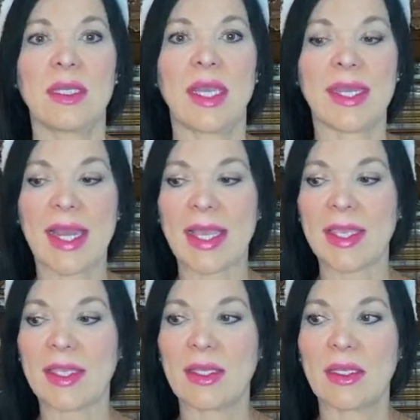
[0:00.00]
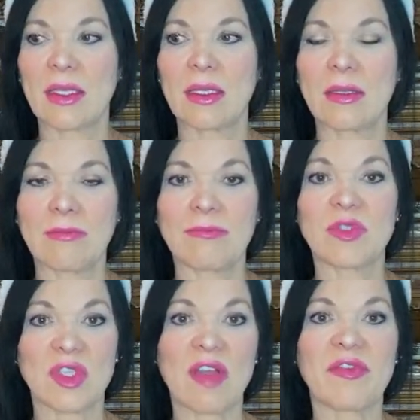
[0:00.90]
and I
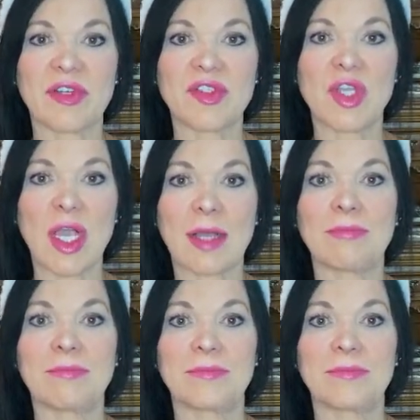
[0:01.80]
was offered a job